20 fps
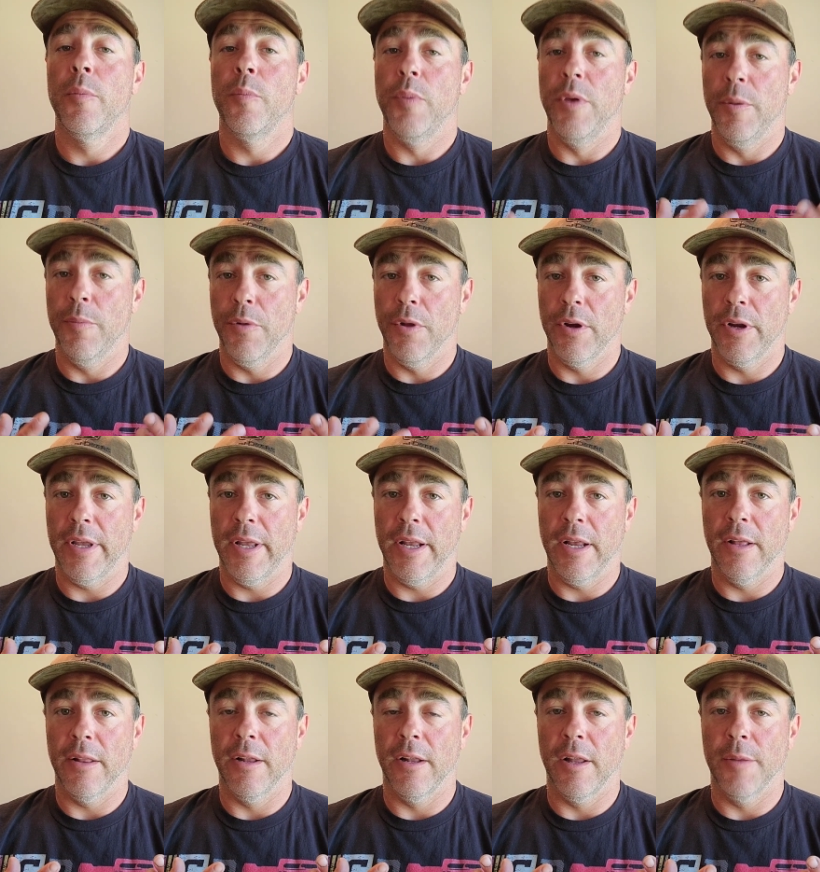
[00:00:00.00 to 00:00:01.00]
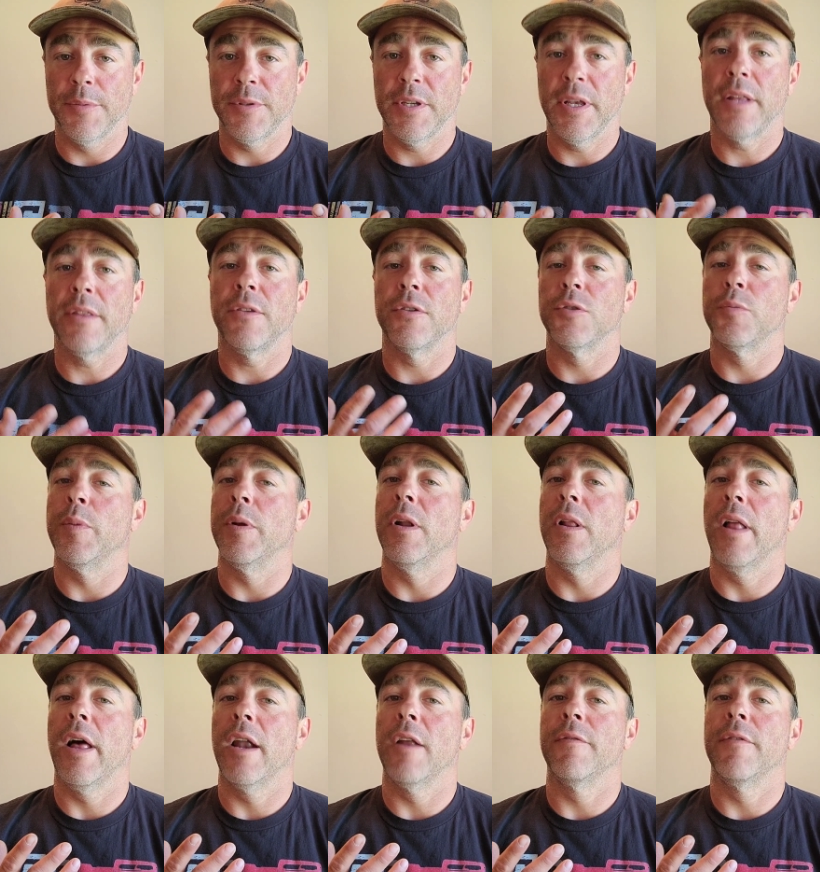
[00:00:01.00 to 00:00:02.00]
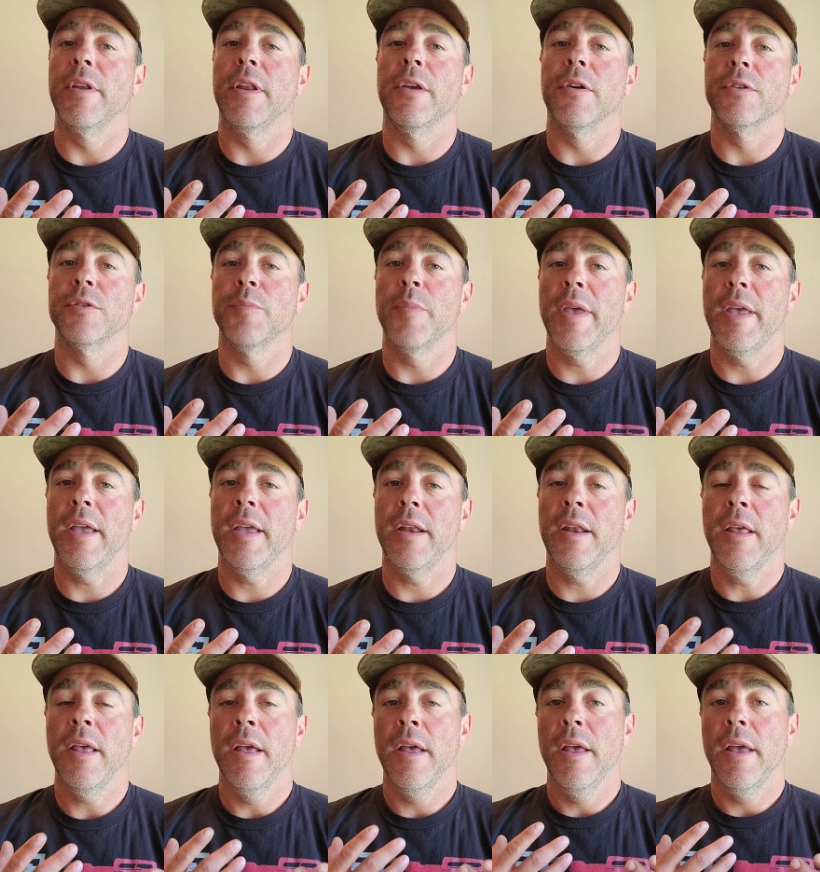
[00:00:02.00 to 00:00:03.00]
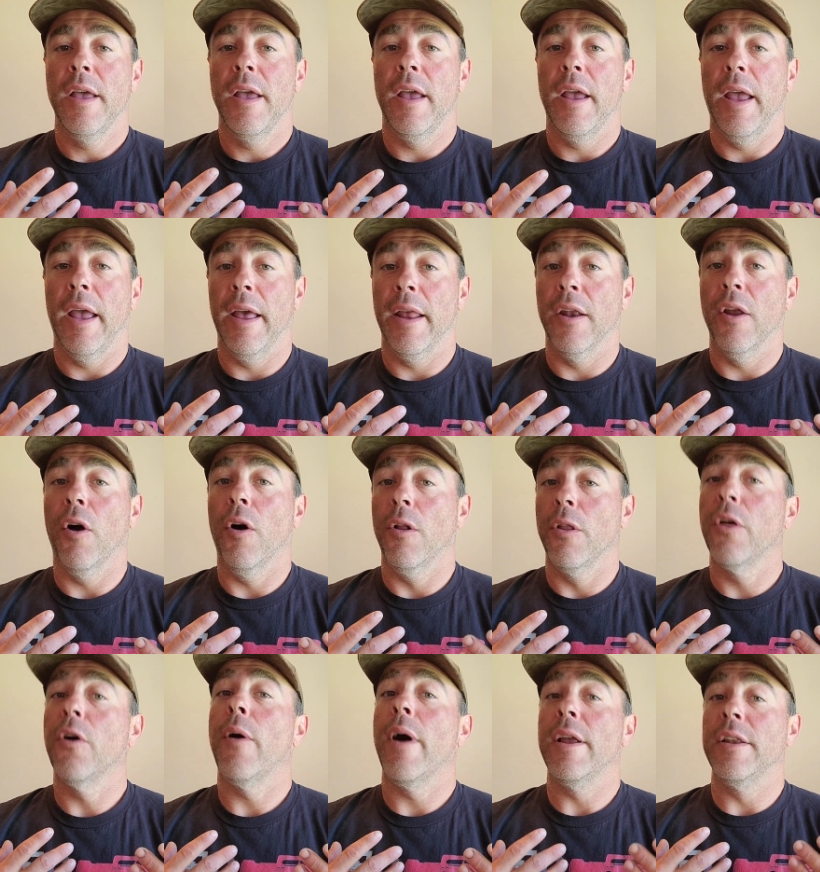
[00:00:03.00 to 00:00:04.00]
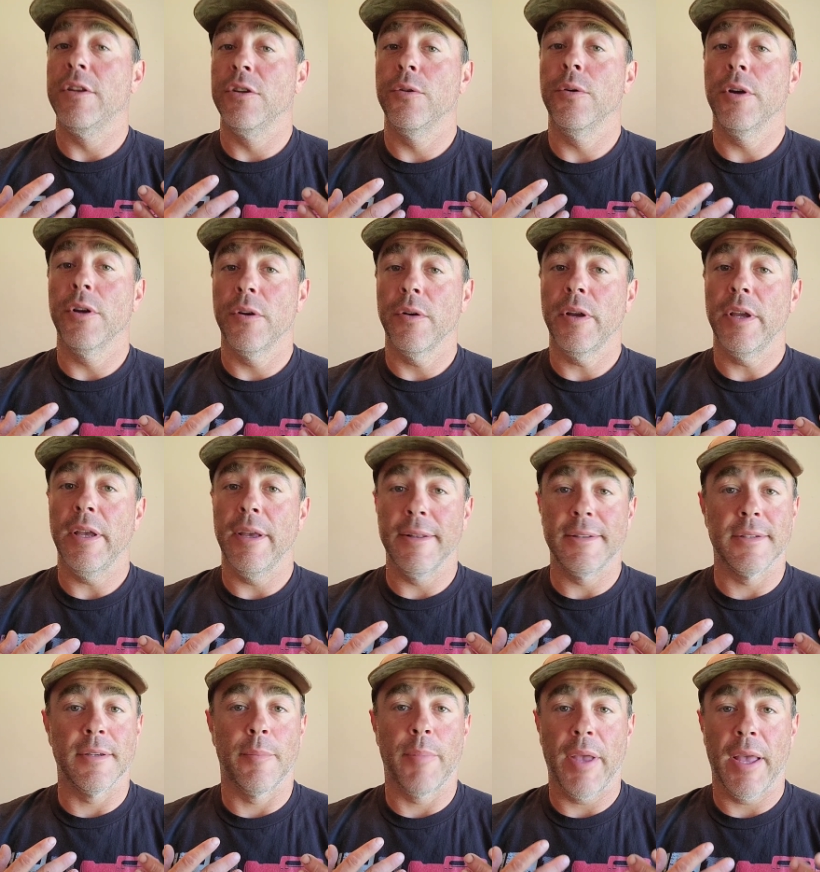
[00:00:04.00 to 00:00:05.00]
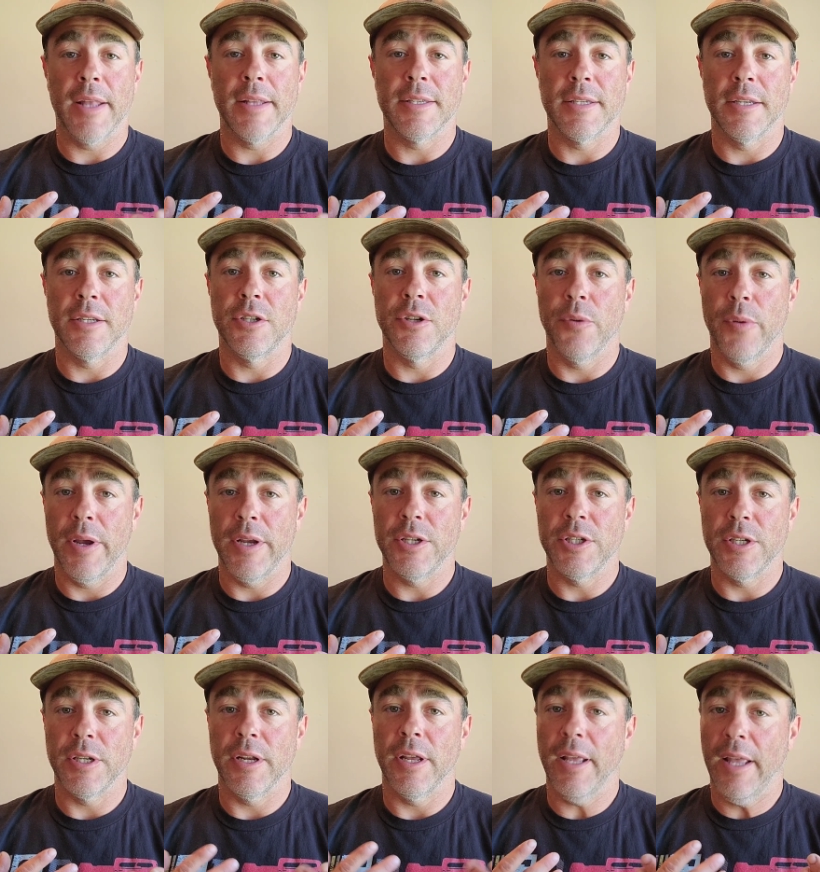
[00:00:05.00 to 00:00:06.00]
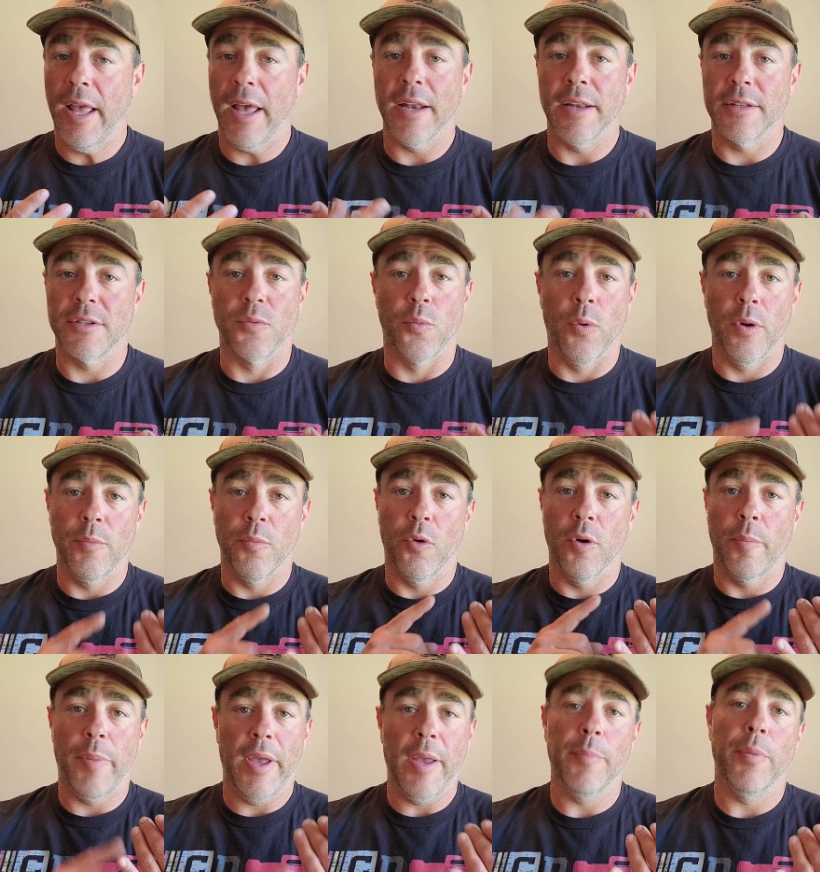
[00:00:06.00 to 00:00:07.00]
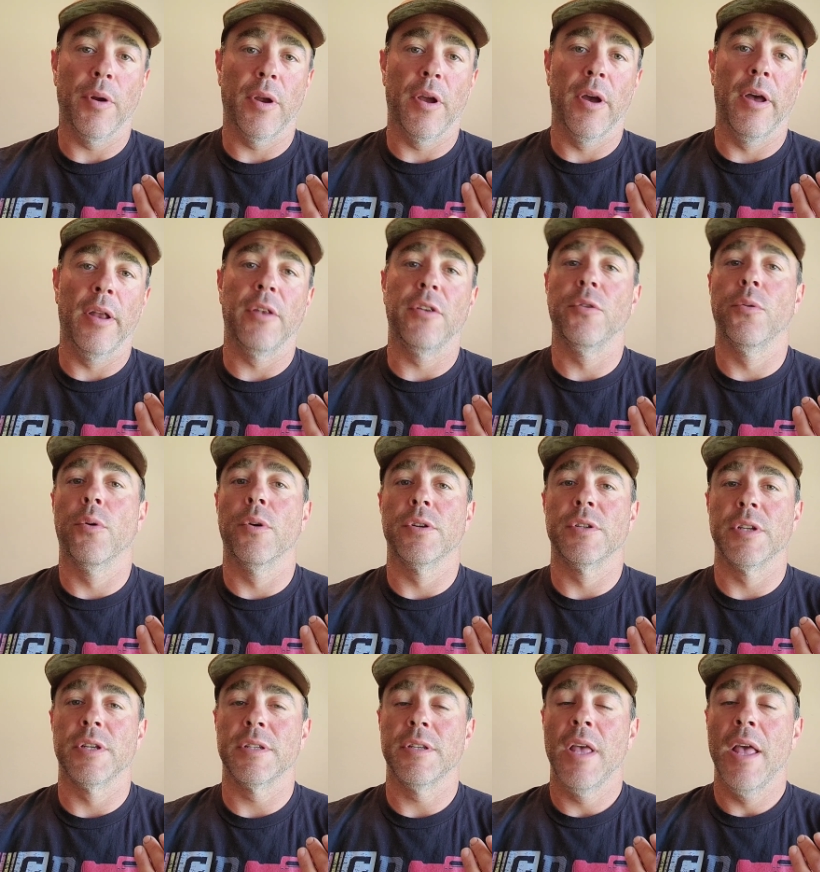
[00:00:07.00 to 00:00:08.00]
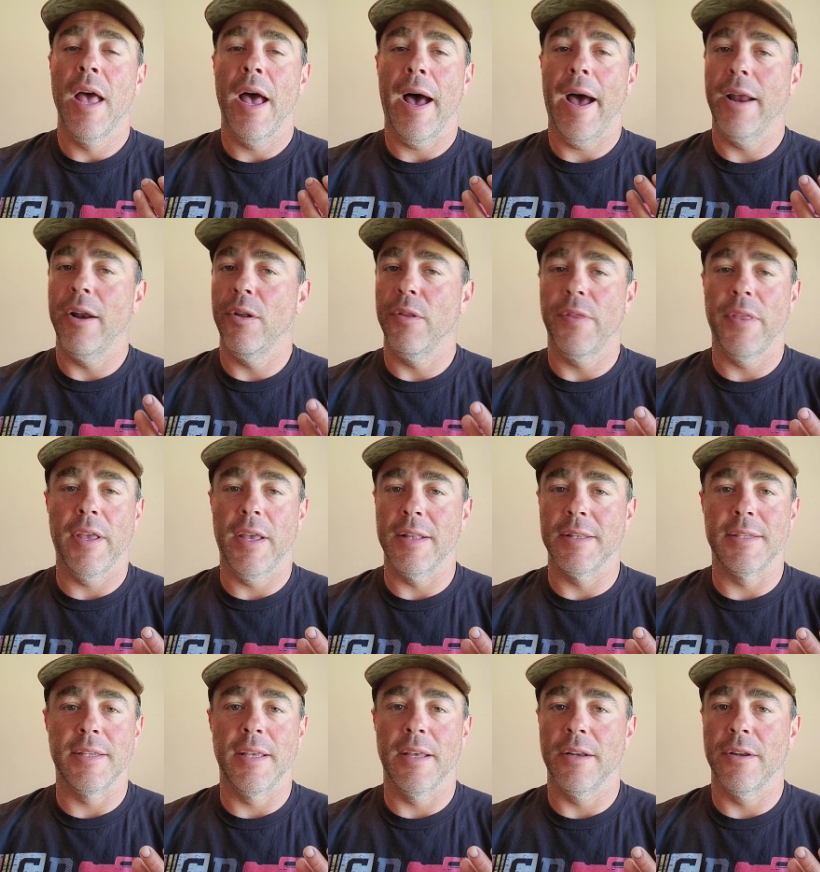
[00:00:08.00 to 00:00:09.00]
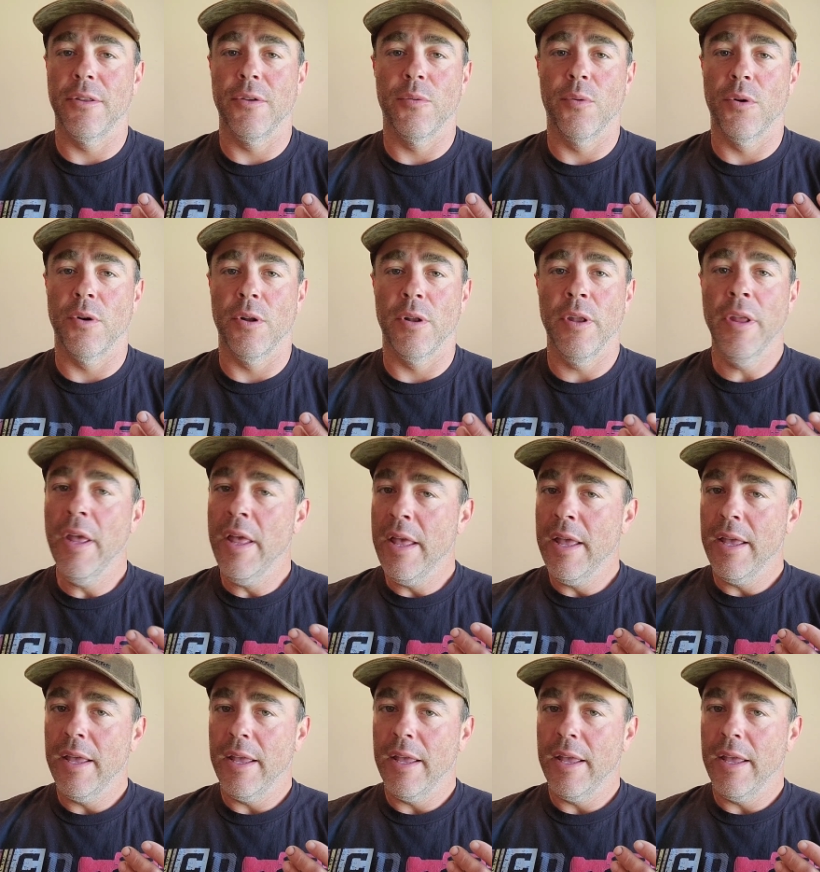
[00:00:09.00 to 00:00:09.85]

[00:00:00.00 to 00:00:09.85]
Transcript: People are getting a little upset. There's been a lot of videos made. And although I do agree it's a bad situation, again, it's one more paper cut towards us. I don't think it's the end of the world.